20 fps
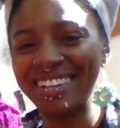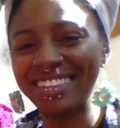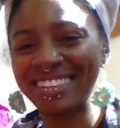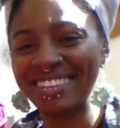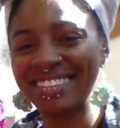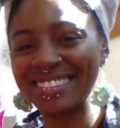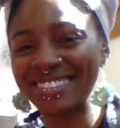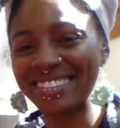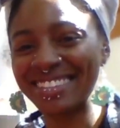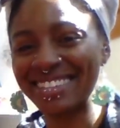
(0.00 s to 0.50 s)

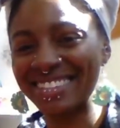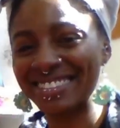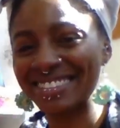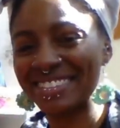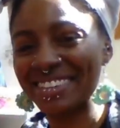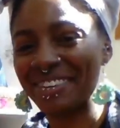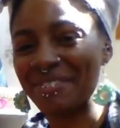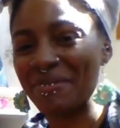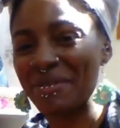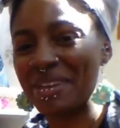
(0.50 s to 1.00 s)
This is
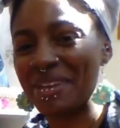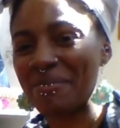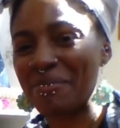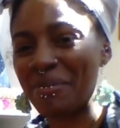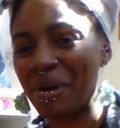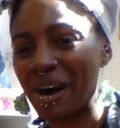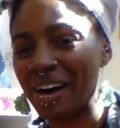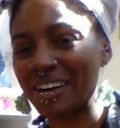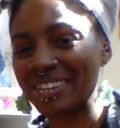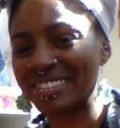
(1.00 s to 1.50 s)
an
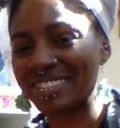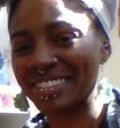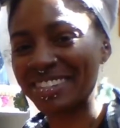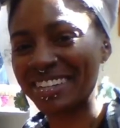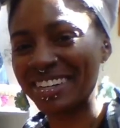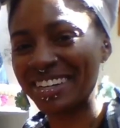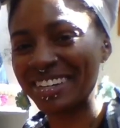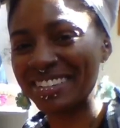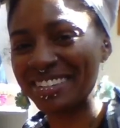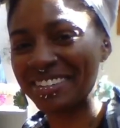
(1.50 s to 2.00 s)
imposter
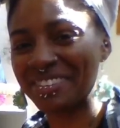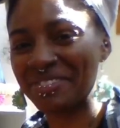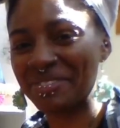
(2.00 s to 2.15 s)
color,